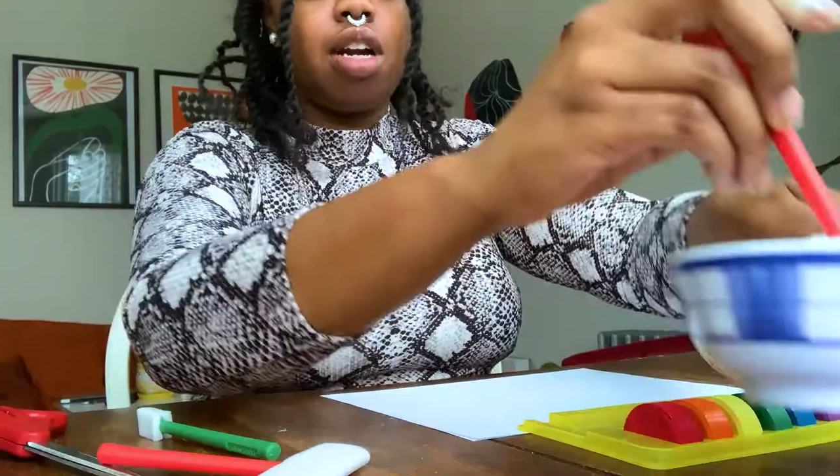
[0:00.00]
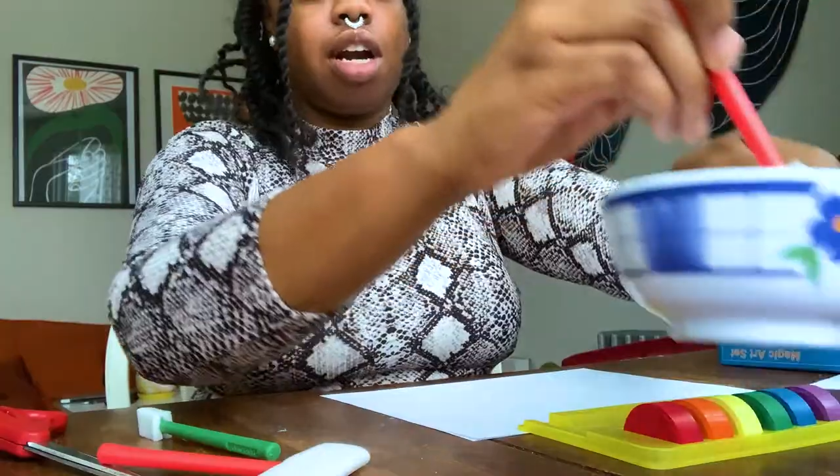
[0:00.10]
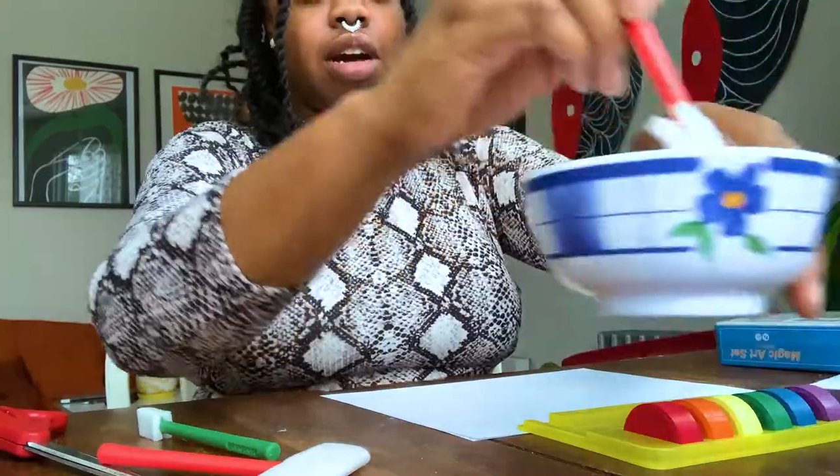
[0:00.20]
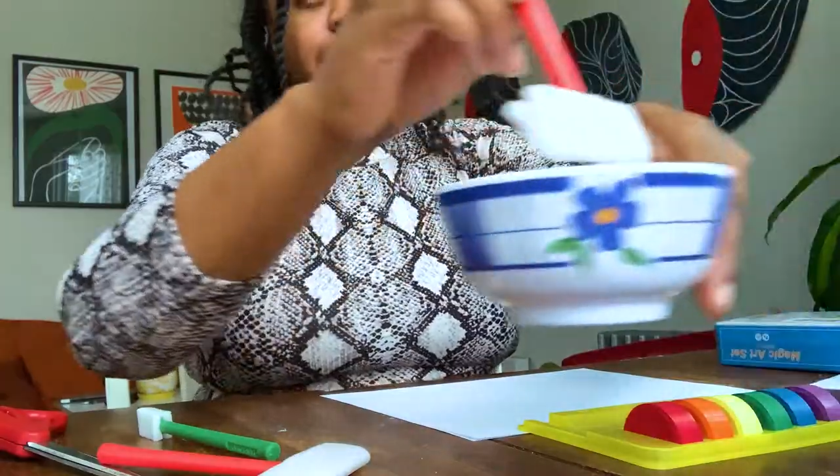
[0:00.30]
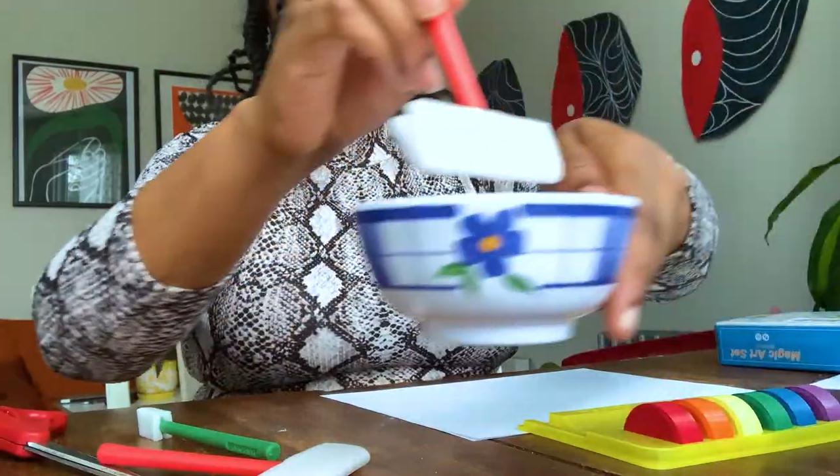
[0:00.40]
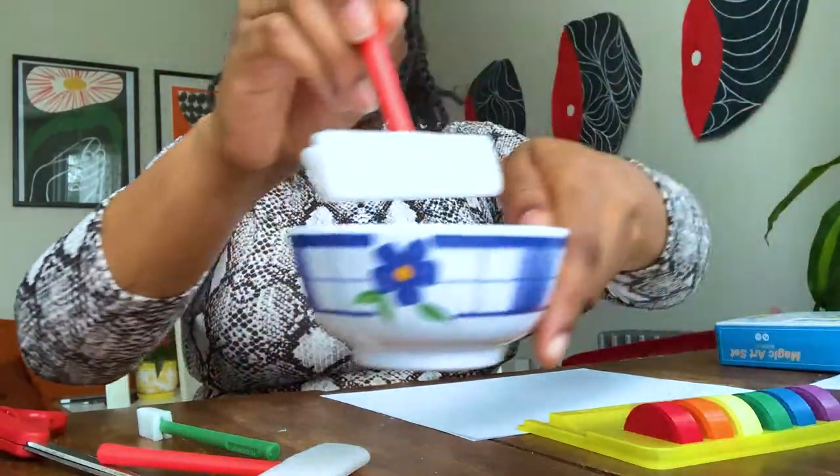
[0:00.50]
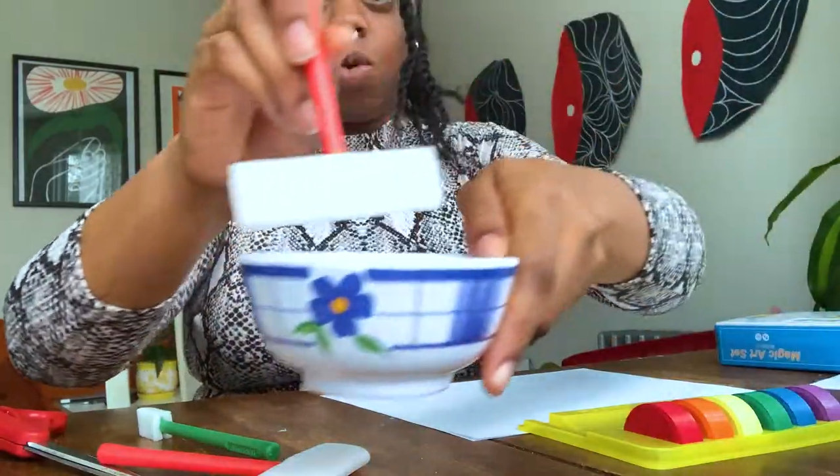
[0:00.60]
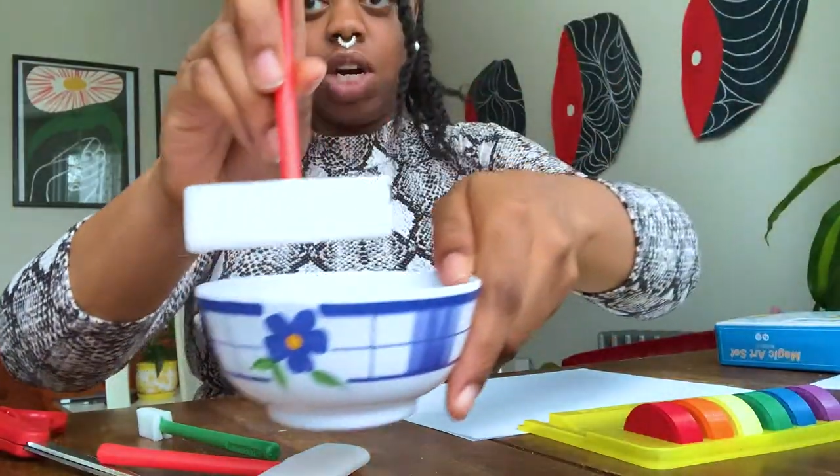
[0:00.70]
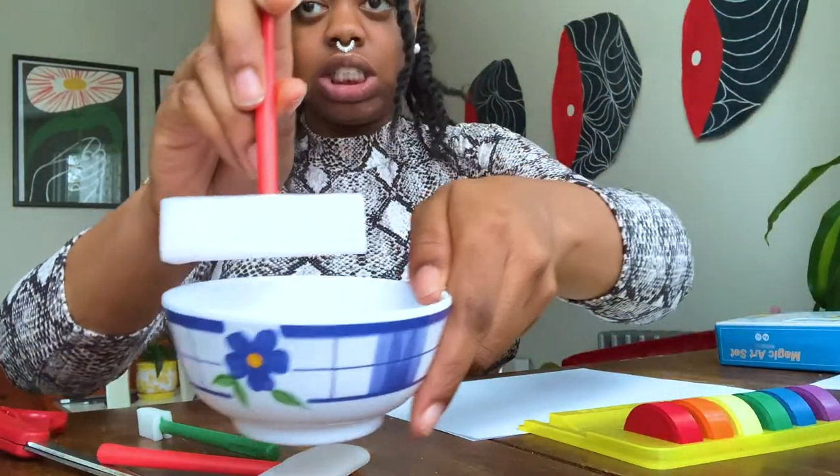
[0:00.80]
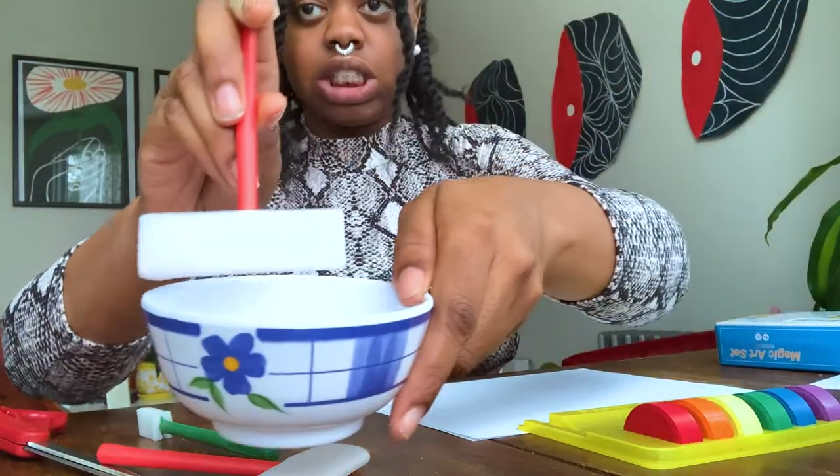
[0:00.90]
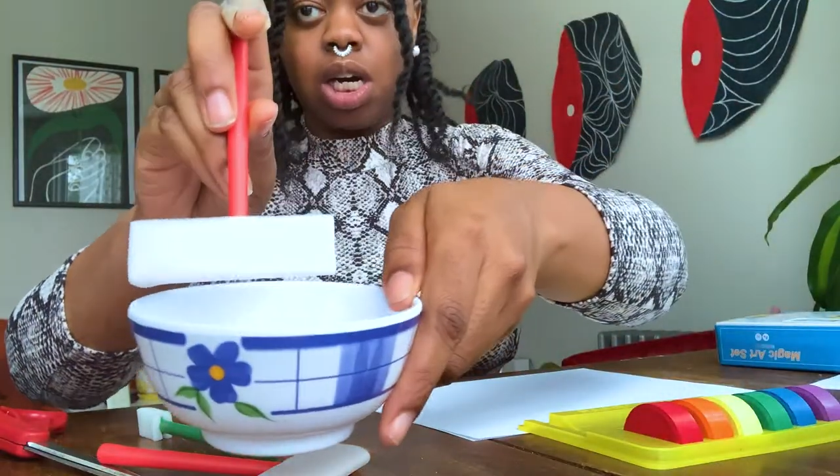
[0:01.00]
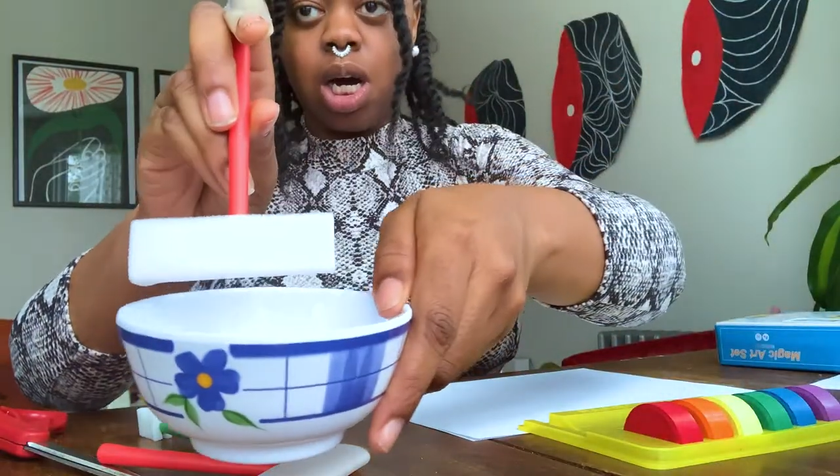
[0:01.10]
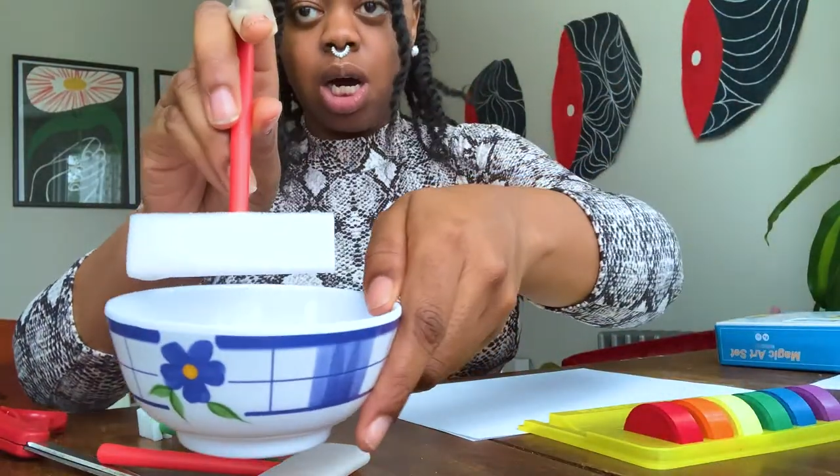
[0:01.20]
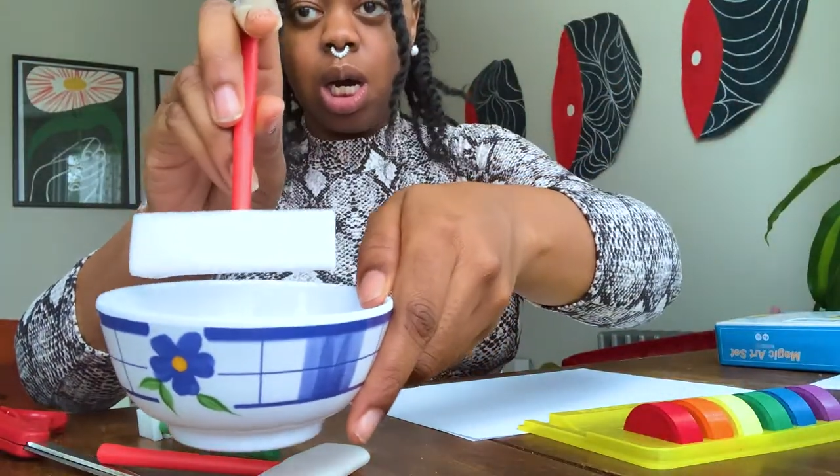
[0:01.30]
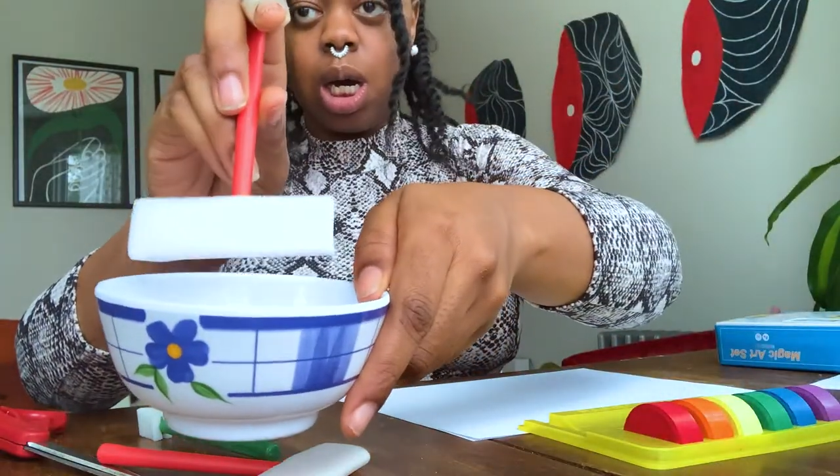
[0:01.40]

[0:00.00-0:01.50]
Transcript: Got my water.